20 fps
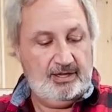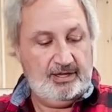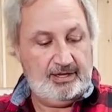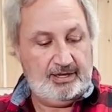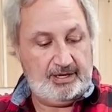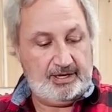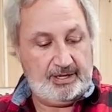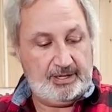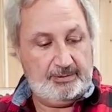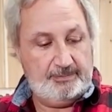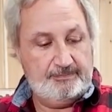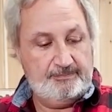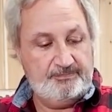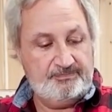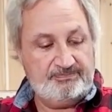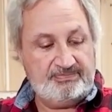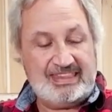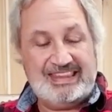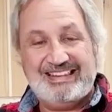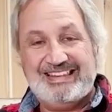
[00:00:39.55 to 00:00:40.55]

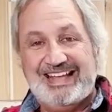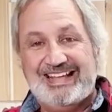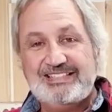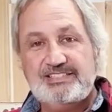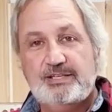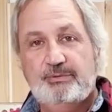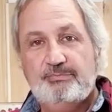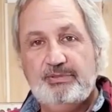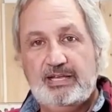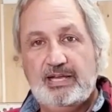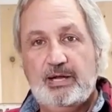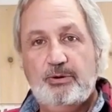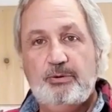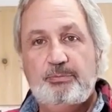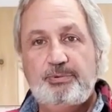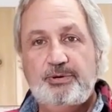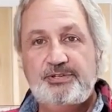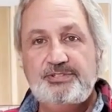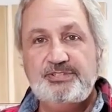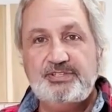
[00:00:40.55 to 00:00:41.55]
Not something I would
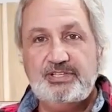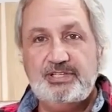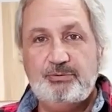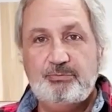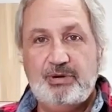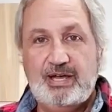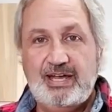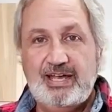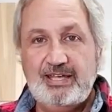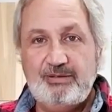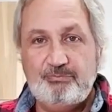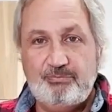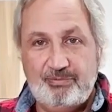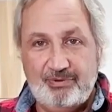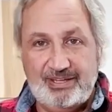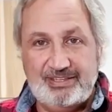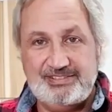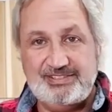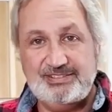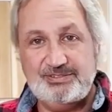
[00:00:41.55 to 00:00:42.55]
personally buy,
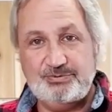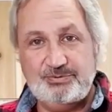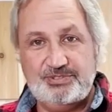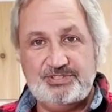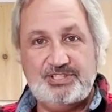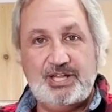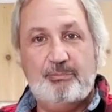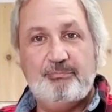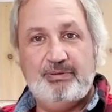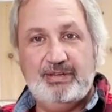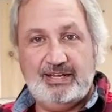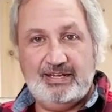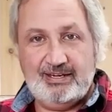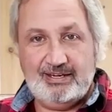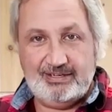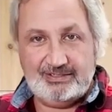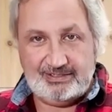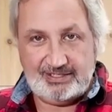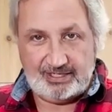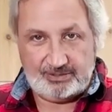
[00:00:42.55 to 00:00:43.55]
but since we're dumping it
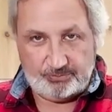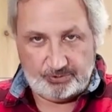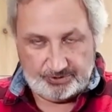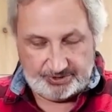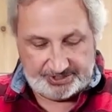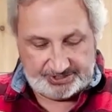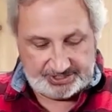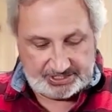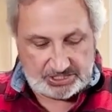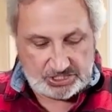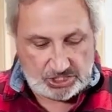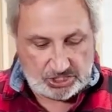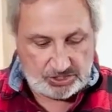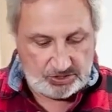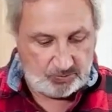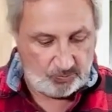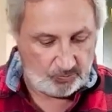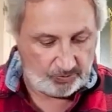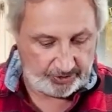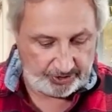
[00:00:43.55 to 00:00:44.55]
on deck boards,
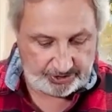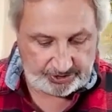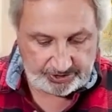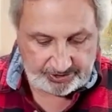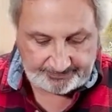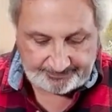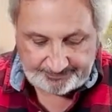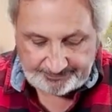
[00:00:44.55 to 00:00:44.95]
works.